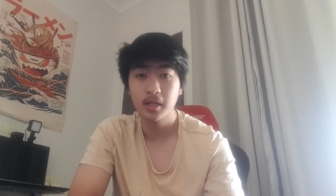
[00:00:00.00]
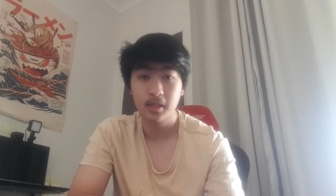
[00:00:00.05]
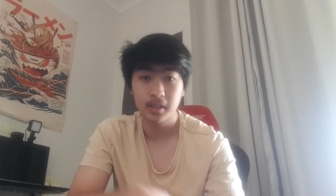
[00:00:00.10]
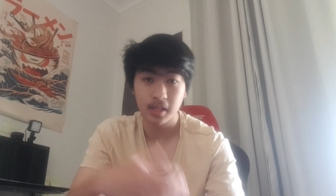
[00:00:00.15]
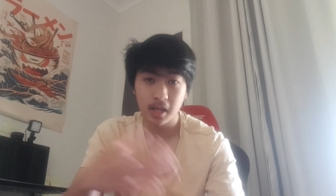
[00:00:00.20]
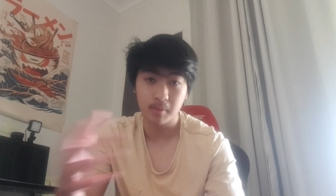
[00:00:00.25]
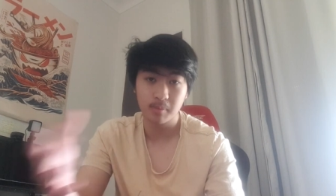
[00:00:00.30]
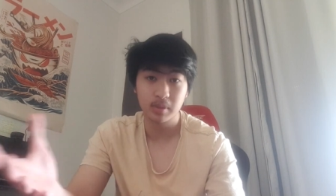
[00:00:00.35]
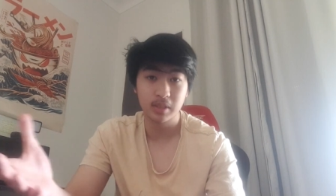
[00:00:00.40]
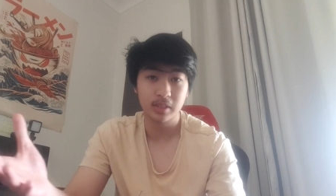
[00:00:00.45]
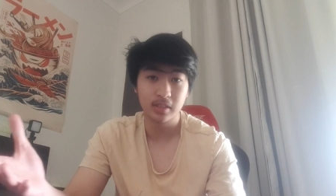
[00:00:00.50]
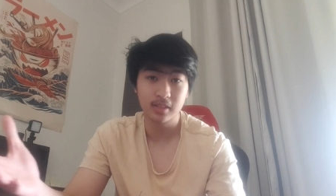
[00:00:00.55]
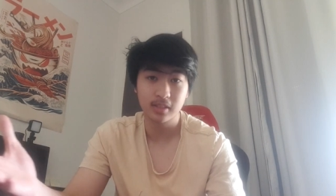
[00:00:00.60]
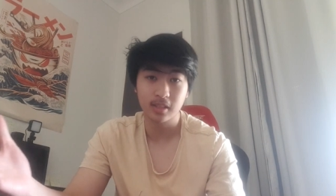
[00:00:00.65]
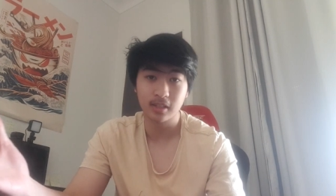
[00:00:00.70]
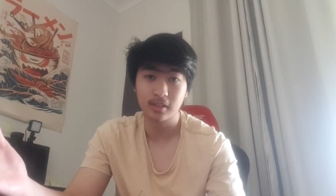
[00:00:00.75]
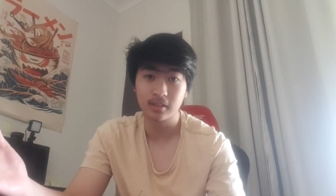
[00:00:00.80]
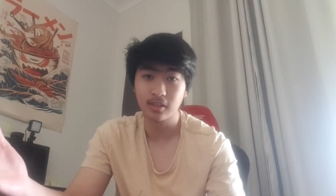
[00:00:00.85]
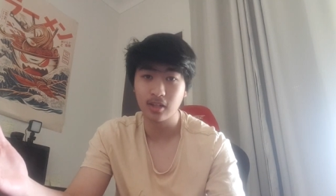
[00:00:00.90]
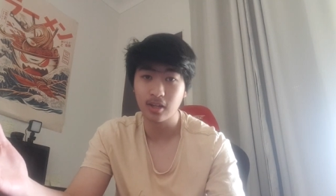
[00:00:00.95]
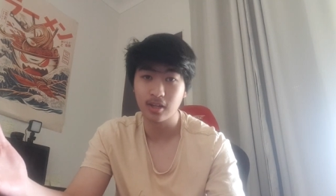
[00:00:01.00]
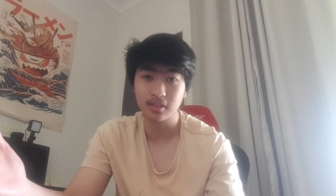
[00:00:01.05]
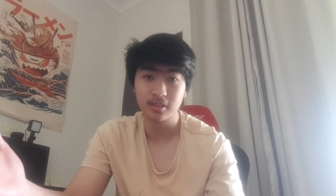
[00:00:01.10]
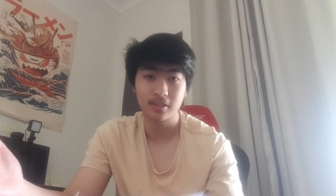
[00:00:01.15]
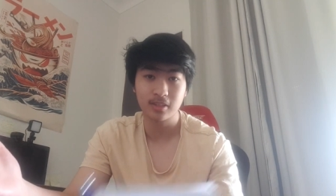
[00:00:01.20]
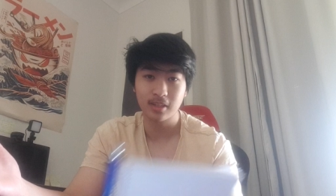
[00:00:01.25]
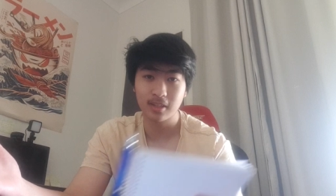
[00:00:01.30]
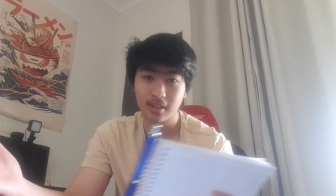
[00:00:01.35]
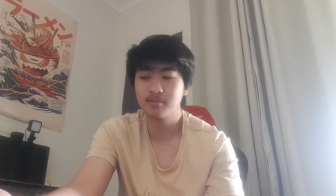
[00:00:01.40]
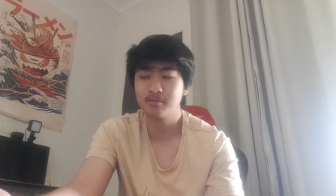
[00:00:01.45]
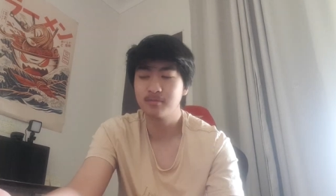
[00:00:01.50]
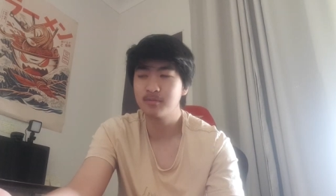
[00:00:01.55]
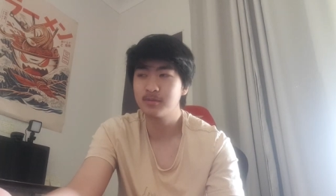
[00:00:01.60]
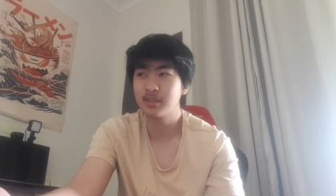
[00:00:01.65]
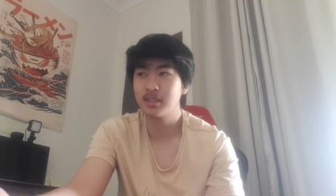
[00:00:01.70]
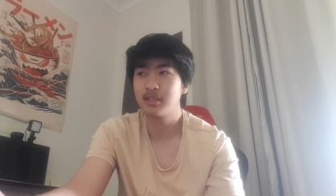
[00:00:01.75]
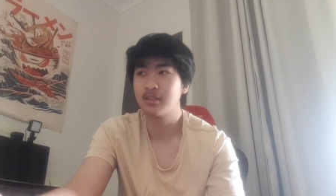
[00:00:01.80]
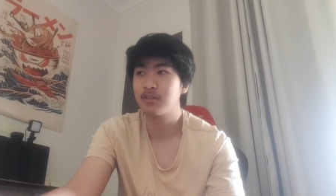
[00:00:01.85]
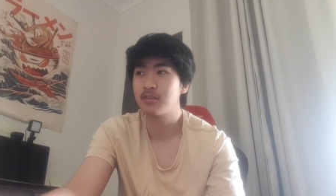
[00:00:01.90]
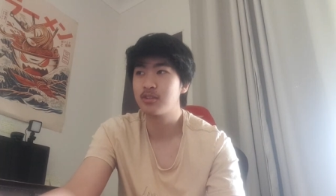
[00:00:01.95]
That being said, guys,
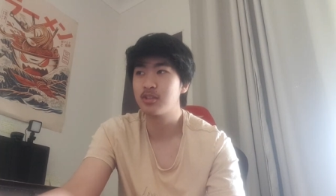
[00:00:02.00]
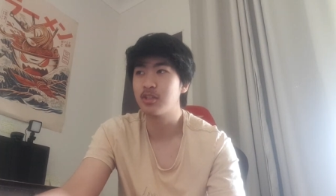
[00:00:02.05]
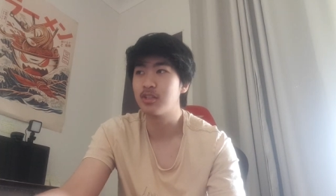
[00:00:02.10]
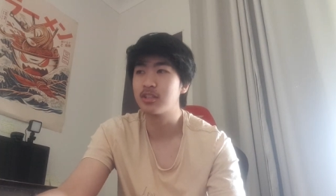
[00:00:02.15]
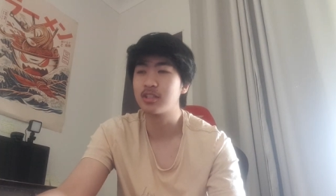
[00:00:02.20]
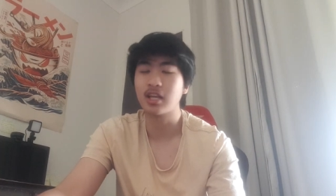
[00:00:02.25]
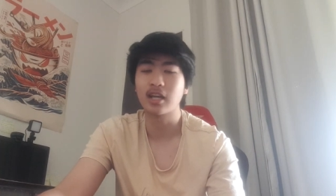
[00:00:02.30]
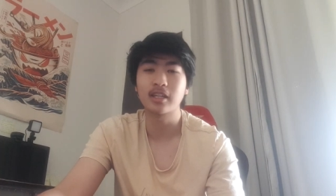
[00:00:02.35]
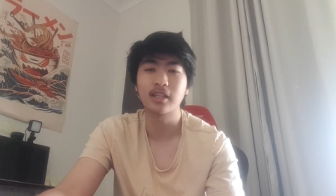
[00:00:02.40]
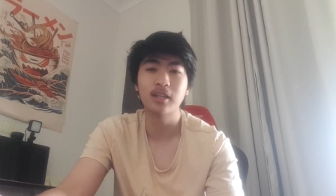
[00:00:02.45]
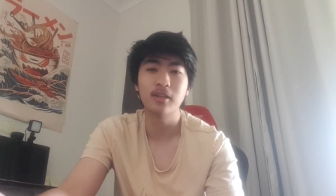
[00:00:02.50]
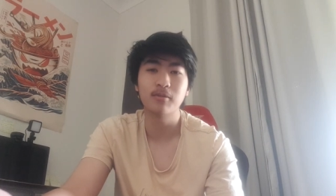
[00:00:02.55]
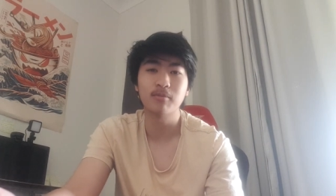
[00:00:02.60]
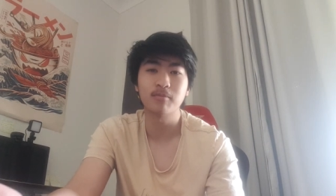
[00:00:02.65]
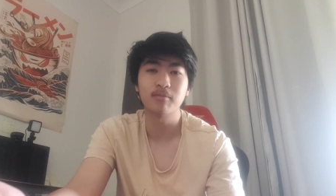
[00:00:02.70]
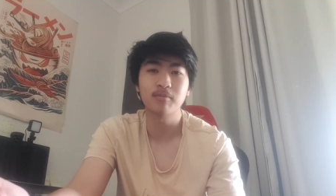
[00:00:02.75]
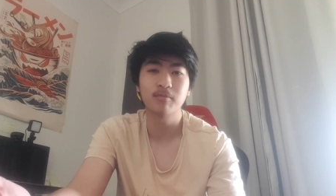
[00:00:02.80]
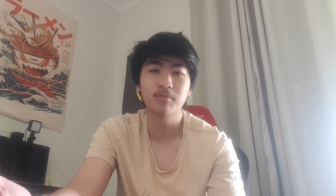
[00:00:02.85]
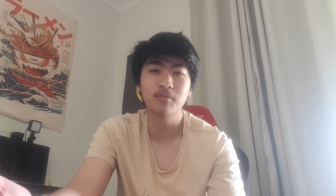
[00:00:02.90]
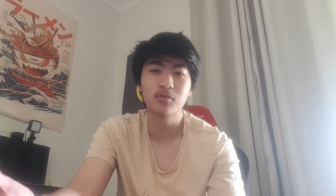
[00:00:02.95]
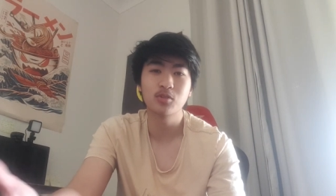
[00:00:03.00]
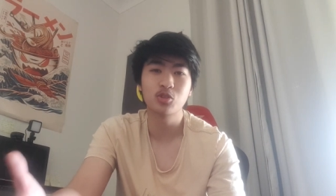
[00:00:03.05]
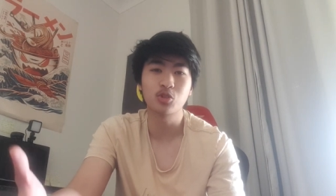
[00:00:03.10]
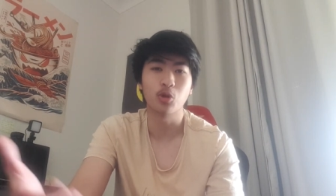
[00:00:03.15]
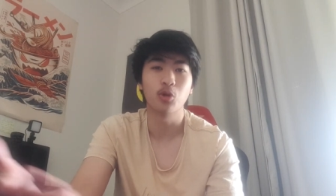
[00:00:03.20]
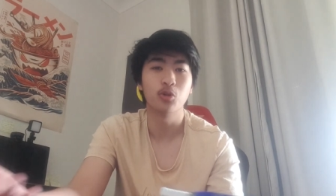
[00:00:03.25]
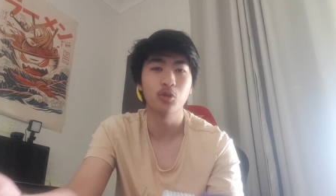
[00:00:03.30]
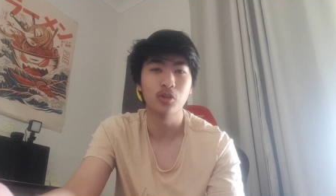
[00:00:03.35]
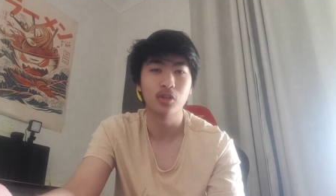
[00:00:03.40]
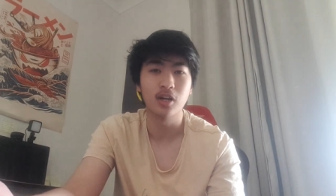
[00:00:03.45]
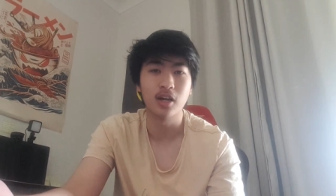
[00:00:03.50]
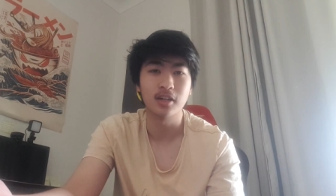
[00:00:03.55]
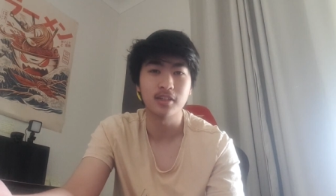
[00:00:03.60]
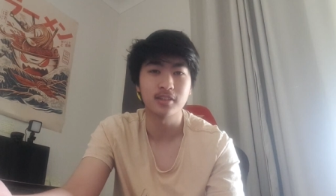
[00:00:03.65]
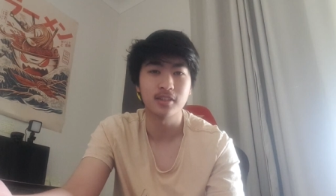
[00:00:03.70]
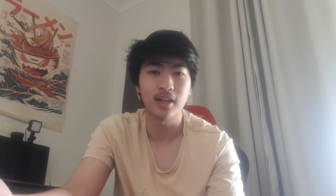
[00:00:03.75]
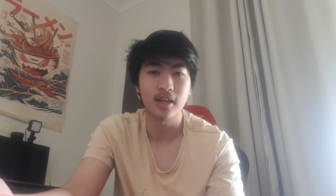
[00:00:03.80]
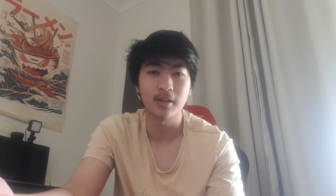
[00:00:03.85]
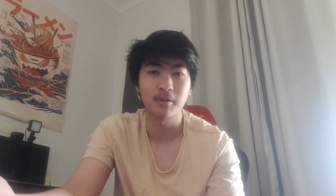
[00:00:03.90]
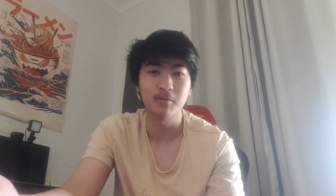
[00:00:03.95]
how do I say this? I can't show you guys
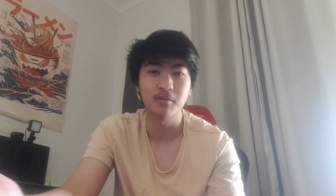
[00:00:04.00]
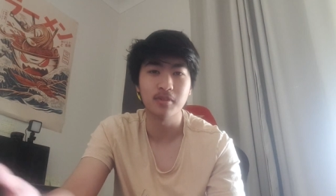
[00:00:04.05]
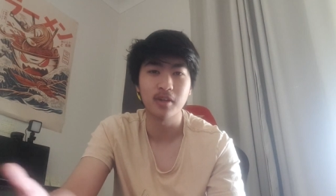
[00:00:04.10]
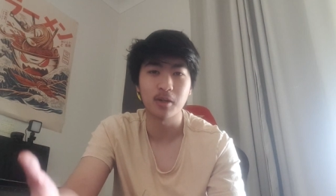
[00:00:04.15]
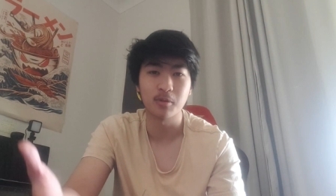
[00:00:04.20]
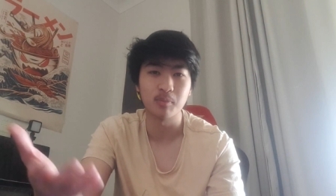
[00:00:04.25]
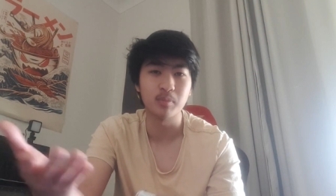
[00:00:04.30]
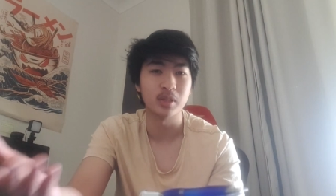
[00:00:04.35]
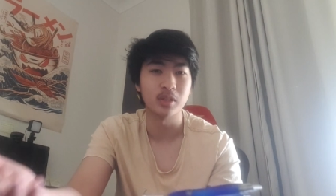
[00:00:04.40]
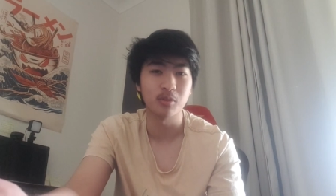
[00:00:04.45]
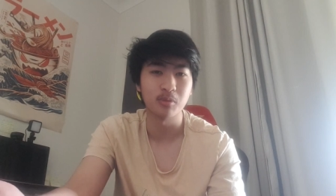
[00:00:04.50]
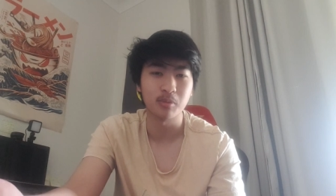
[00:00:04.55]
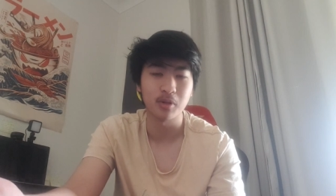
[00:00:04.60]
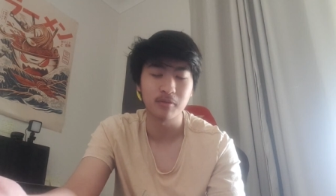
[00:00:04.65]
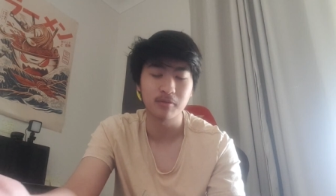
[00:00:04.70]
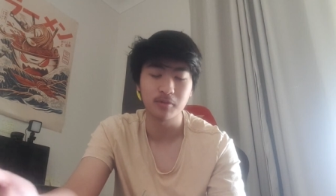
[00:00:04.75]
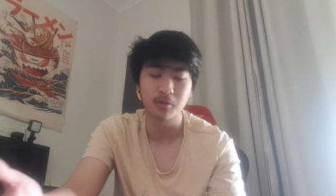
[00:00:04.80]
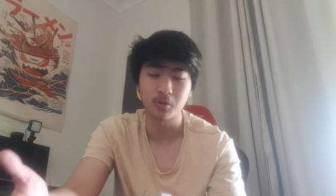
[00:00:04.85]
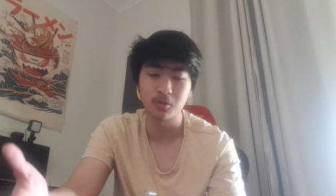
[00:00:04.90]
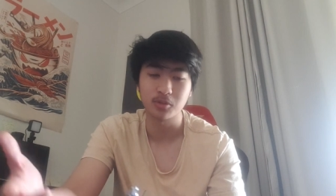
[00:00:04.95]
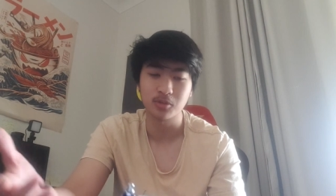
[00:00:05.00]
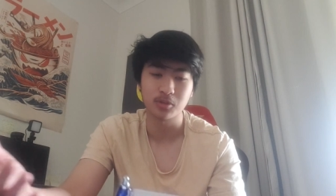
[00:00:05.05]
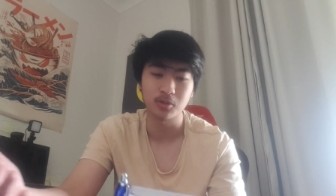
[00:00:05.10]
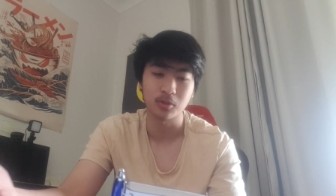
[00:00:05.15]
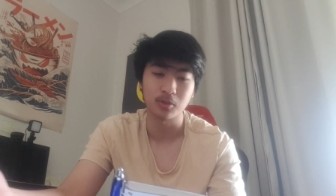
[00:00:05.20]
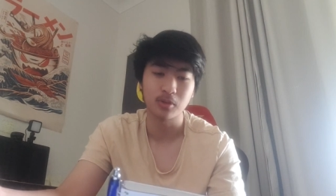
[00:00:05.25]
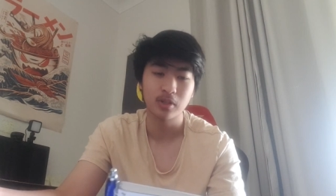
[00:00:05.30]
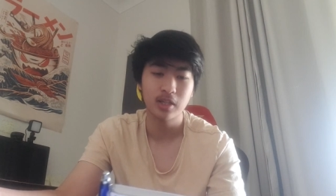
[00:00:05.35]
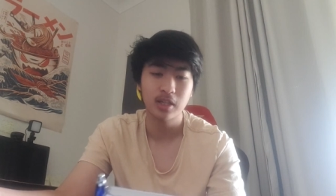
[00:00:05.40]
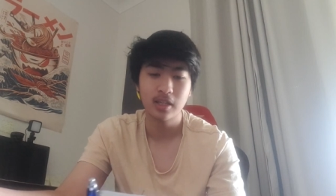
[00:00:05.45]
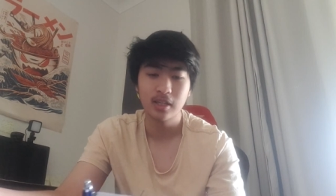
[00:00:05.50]
that without being on my phone, so